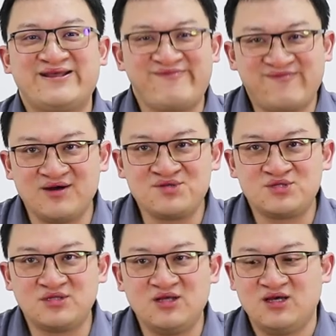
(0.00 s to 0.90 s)
the
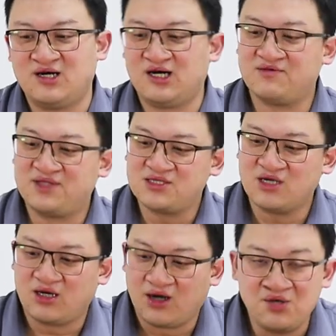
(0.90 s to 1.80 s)
function of this
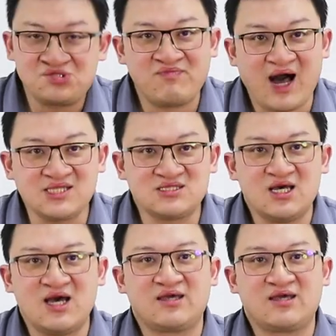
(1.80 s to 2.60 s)
orange box